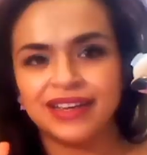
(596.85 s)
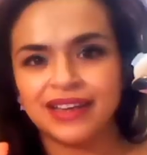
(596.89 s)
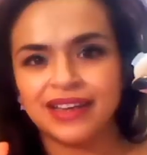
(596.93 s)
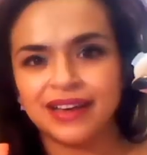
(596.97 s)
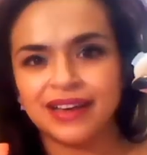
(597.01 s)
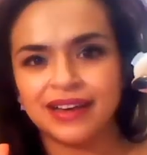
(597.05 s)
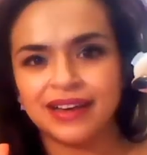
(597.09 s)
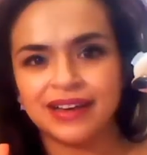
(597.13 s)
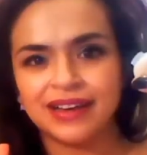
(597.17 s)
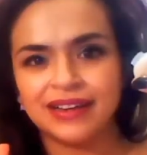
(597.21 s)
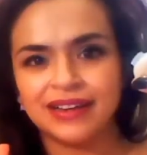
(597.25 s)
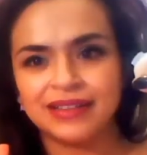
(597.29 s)

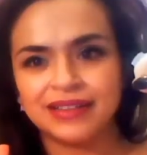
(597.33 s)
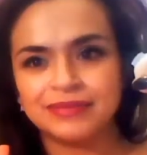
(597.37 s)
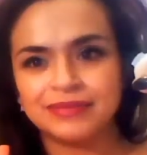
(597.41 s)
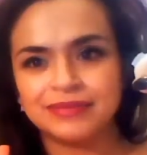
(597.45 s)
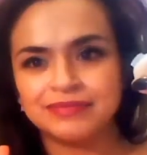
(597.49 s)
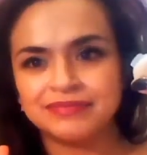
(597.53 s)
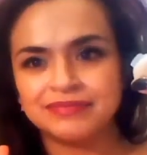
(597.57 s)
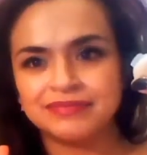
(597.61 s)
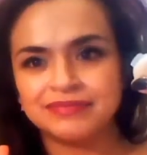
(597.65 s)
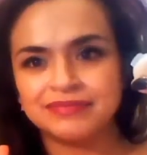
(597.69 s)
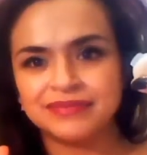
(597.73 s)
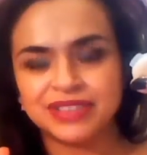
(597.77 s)

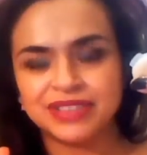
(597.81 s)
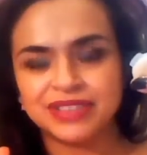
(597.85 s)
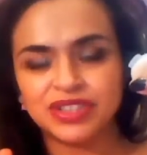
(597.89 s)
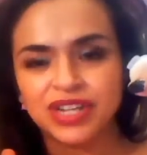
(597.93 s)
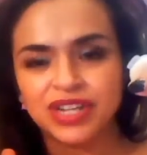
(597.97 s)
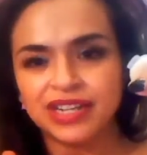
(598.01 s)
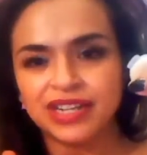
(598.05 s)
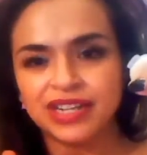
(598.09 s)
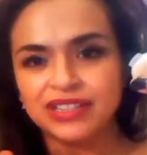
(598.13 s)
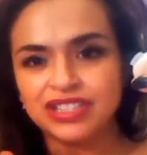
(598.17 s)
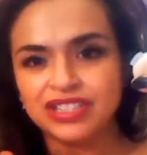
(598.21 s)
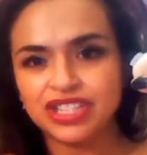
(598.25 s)
Um, I
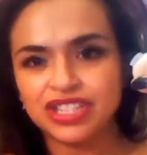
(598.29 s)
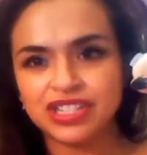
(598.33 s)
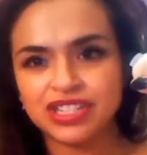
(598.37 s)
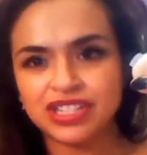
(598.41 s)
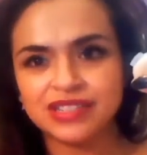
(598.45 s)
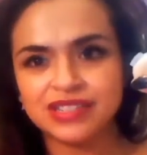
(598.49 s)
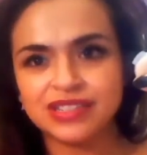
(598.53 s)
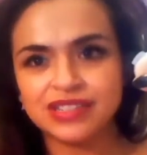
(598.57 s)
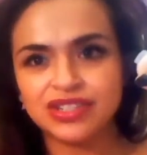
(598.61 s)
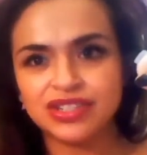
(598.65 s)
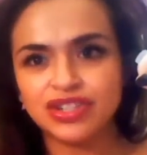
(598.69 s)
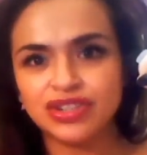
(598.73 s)
tried
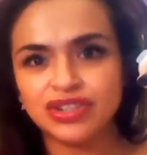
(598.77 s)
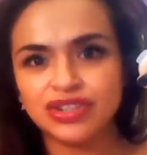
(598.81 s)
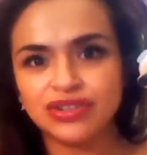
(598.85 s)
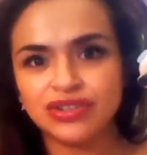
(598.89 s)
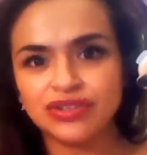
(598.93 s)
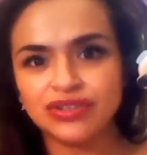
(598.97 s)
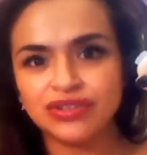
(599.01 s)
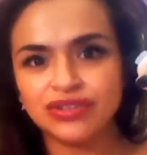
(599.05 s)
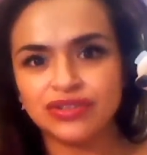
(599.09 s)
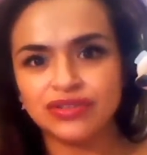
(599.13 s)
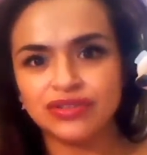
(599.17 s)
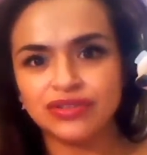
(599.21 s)
just
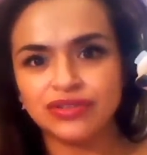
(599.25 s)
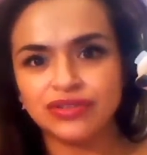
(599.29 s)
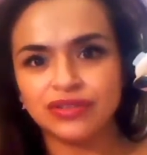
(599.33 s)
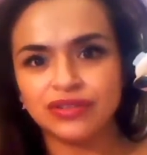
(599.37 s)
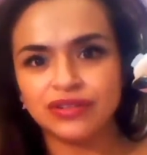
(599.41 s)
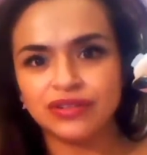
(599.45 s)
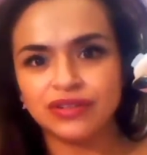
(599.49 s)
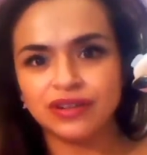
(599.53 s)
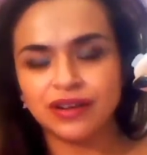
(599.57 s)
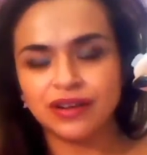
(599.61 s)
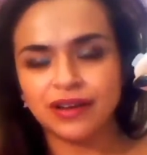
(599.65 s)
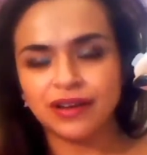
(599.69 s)
to,
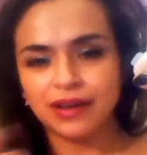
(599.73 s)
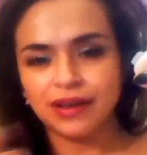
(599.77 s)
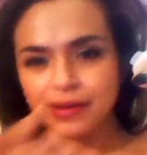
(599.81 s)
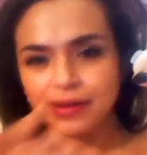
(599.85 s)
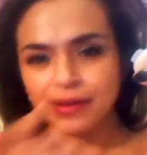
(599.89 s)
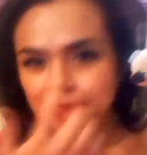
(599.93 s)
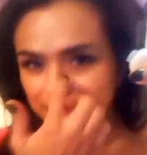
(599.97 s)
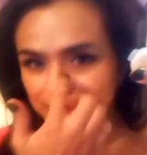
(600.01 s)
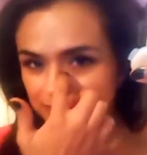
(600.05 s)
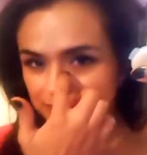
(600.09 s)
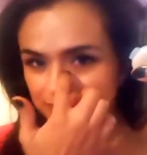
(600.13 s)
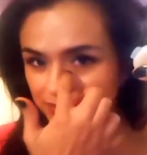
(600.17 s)

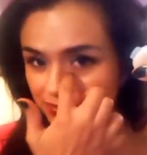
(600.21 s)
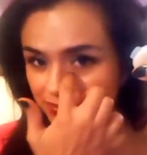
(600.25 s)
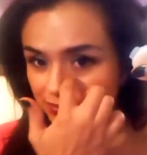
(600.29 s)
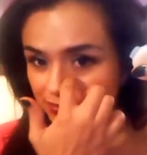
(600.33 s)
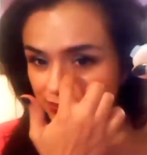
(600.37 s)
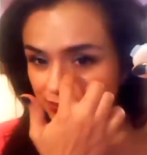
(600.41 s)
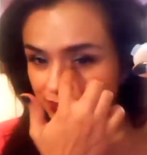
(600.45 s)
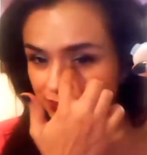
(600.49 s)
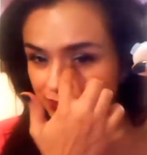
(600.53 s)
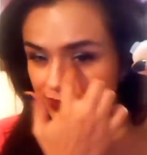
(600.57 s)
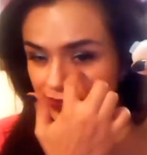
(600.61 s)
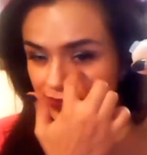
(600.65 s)
um,
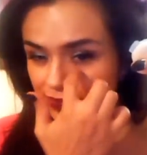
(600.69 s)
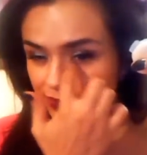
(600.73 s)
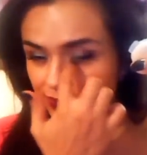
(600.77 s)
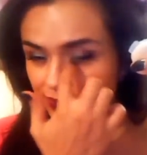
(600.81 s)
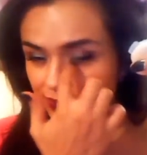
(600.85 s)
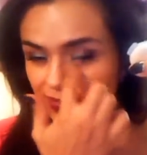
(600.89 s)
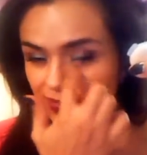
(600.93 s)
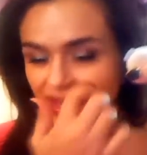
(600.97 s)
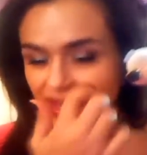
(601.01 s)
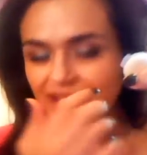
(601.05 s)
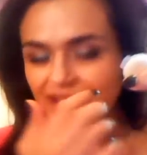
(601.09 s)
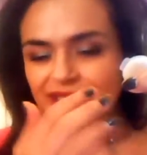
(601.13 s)

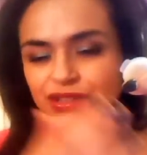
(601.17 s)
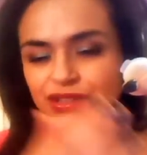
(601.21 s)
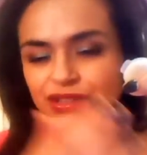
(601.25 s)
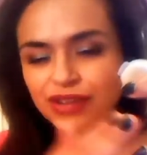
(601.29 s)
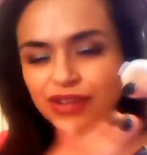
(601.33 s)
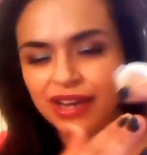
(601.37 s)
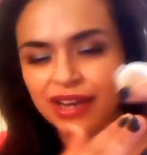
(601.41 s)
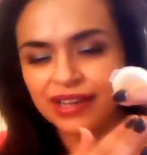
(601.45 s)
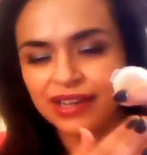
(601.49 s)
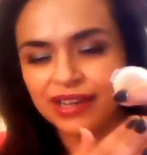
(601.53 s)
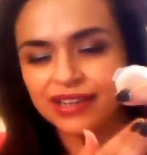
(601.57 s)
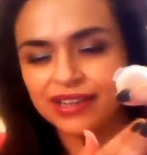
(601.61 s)
I
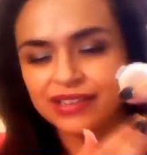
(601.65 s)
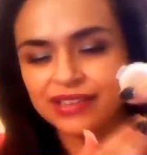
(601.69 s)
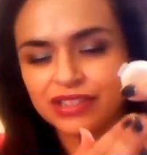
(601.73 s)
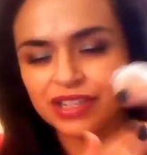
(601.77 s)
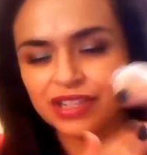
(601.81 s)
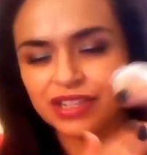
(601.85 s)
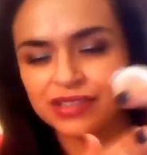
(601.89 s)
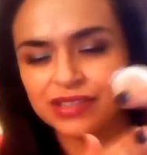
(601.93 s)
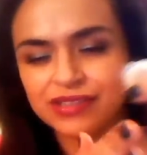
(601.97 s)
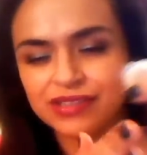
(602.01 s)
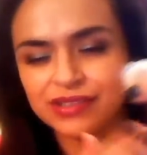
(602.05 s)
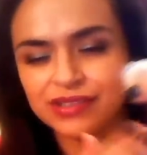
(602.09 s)
tried it
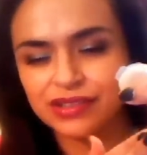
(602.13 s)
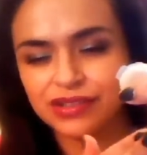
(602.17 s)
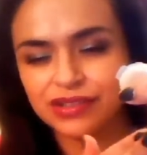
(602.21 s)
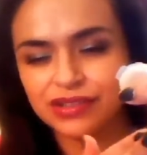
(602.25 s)
just